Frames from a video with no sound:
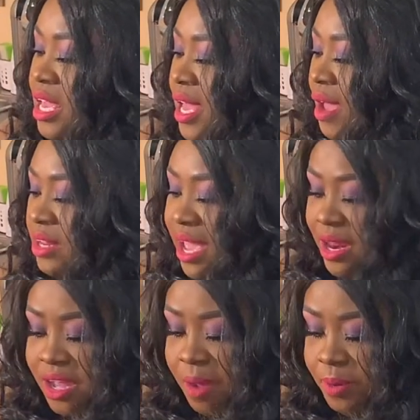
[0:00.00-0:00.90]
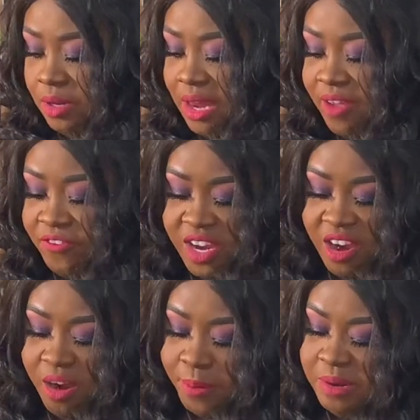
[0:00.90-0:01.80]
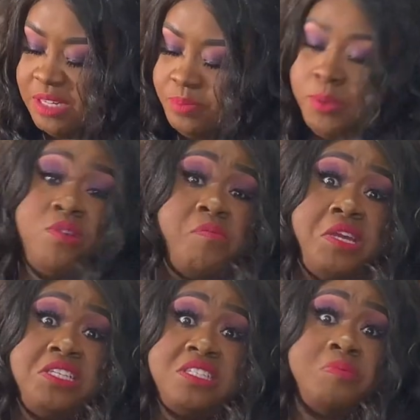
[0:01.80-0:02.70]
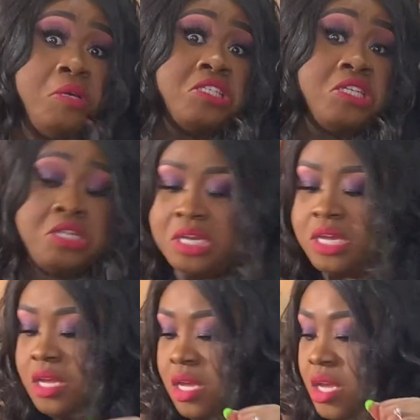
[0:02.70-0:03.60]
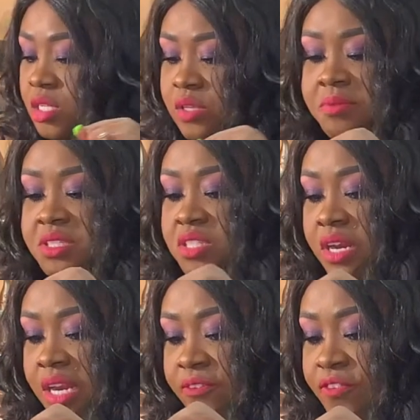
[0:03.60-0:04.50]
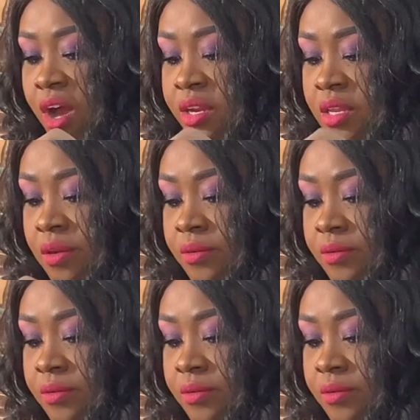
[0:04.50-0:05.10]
I only had a couple left and they are pretty much broken pieces, but it's good. So I'm just gonna let it fall in there.